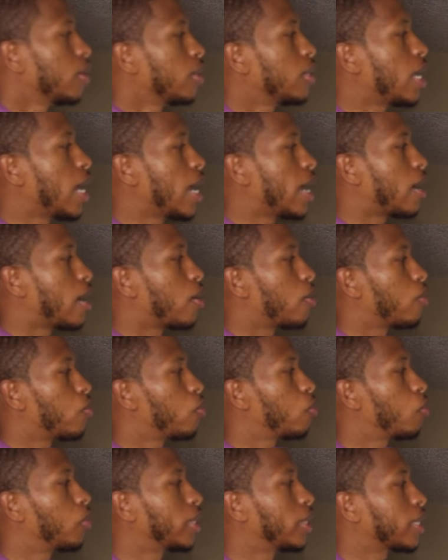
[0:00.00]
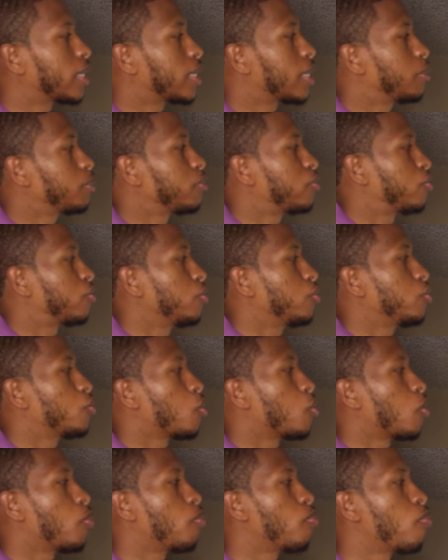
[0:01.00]
Now, when it comes to
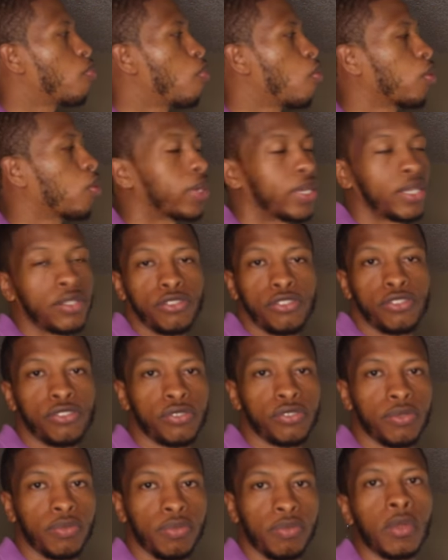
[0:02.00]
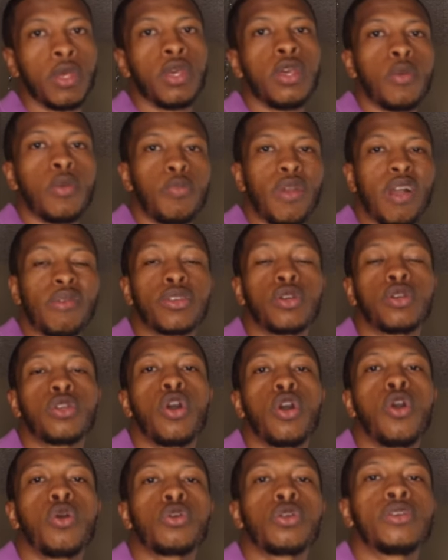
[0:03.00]
your mortgage, probably going to
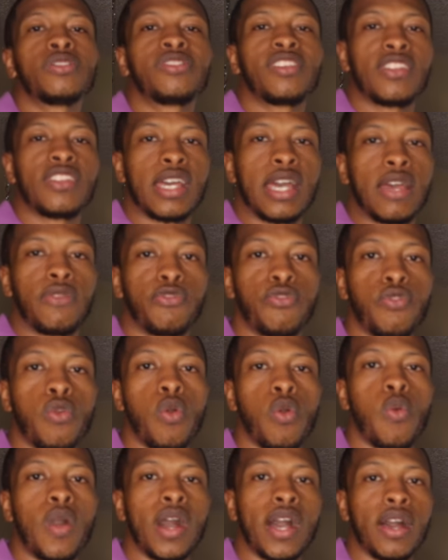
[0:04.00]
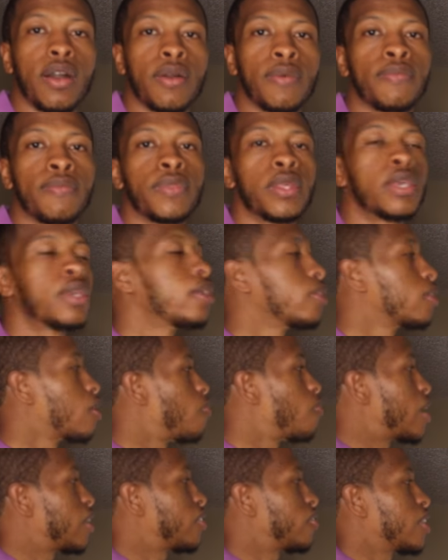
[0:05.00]
hold on to that for a while. The
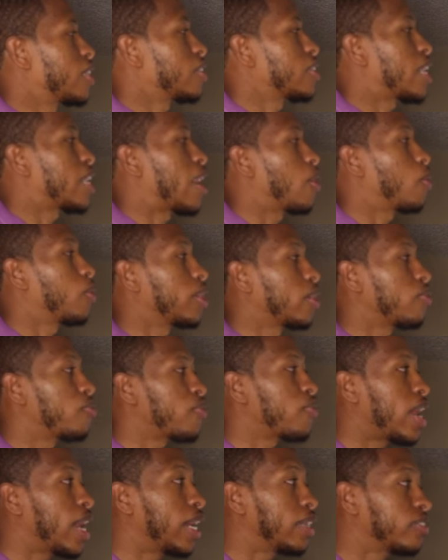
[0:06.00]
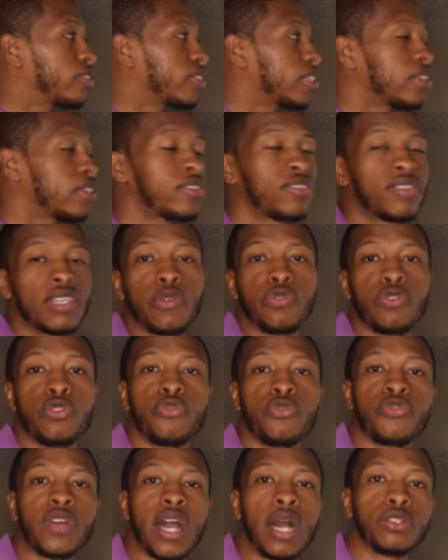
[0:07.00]
best thing that I would advise is if you
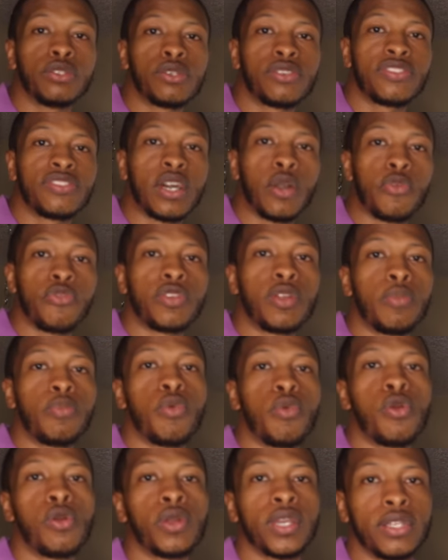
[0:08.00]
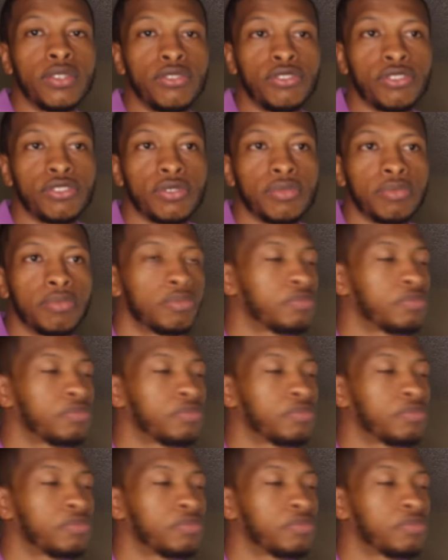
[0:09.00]
found yourself in a mortgage,